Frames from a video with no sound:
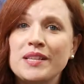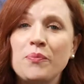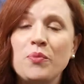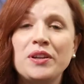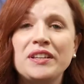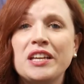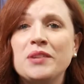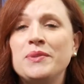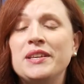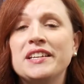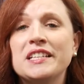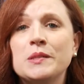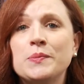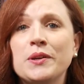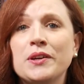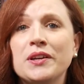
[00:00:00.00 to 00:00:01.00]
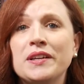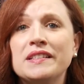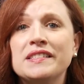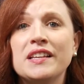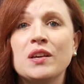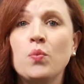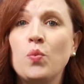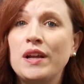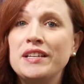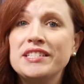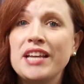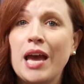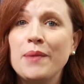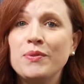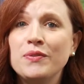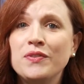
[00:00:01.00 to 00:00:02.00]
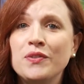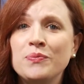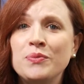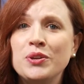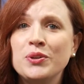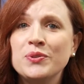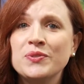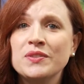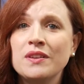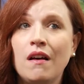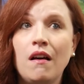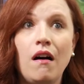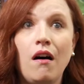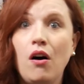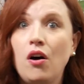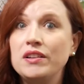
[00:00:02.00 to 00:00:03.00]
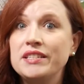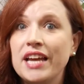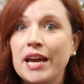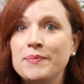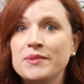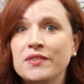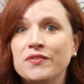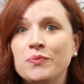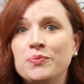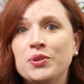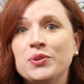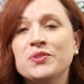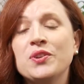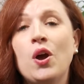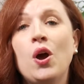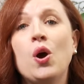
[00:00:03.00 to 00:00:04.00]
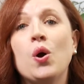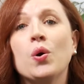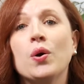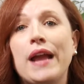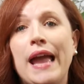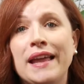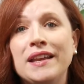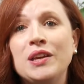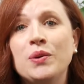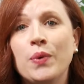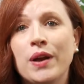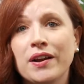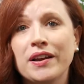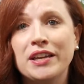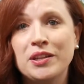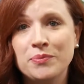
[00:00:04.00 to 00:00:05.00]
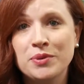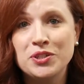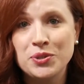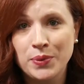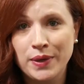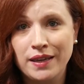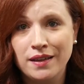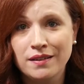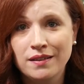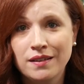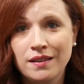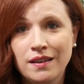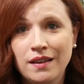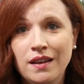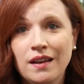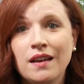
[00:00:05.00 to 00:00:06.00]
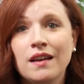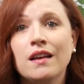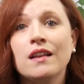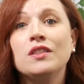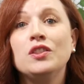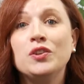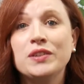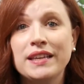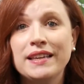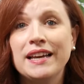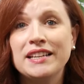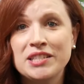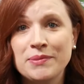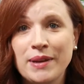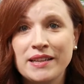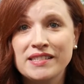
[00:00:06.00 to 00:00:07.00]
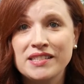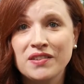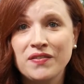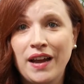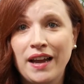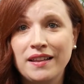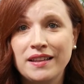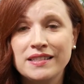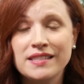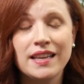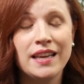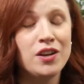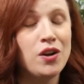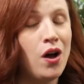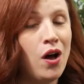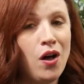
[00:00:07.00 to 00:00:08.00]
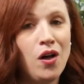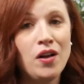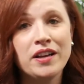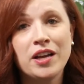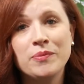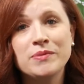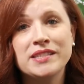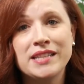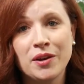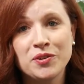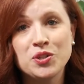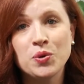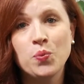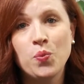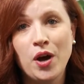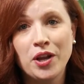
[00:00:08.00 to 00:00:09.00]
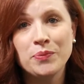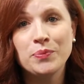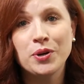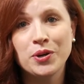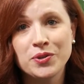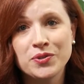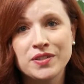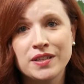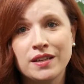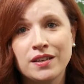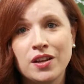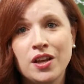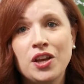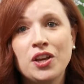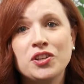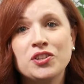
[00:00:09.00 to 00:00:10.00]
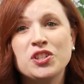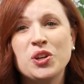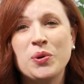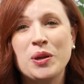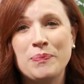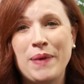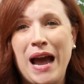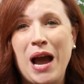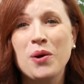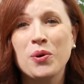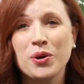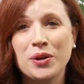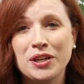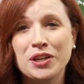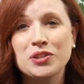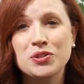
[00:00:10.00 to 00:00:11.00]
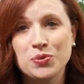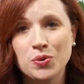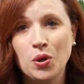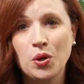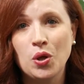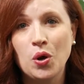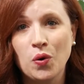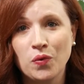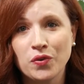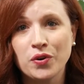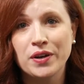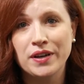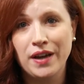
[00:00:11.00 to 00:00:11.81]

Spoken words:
someone can be experiencing one type of abuse, all types of abuse, or anywhere in between. Looking at domestic violence, it all comes down to one person showing power and control over